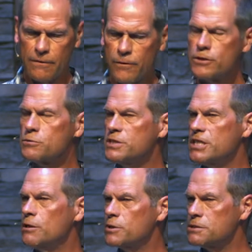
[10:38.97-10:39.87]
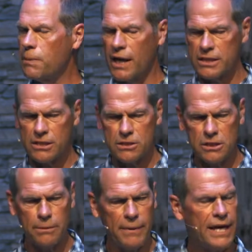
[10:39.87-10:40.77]
First, we see a responding
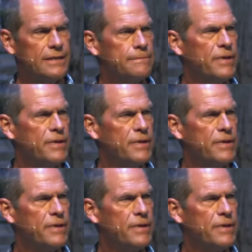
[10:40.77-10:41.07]
to lament,